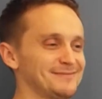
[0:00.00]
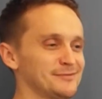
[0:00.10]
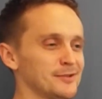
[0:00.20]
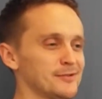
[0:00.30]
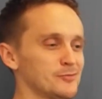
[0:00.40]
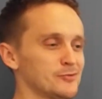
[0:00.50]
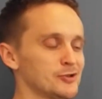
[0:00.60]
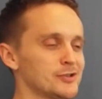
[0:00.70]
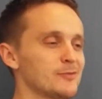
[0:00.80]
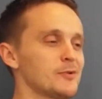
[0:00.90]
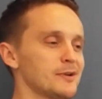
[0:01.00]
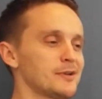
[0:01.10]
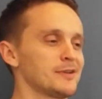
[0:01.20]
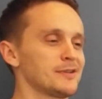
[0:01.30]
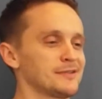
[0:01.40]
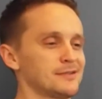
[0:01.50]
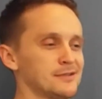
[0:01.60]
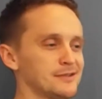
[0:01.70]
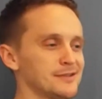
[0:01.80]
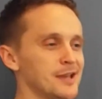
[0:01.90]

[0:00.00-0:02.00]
Purposeful or just how it worked out?